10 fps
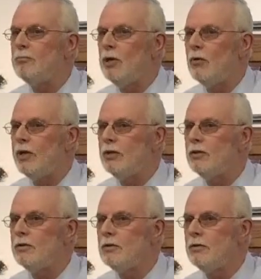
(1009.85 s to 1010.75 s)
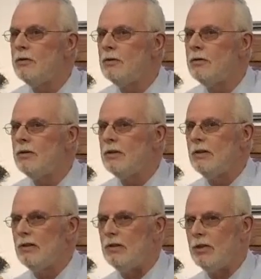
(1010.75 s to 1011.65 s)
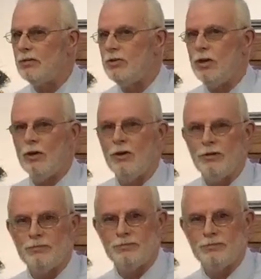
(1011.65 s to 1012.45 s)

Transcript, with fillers: billion this year.